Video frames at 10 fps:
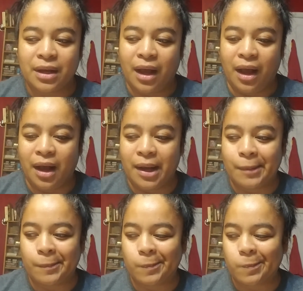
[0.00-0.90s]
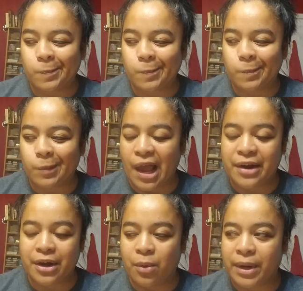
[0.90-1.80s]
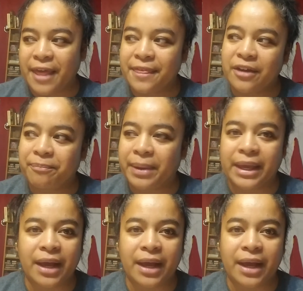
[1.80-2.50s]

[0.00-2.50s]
know. When I think of pink,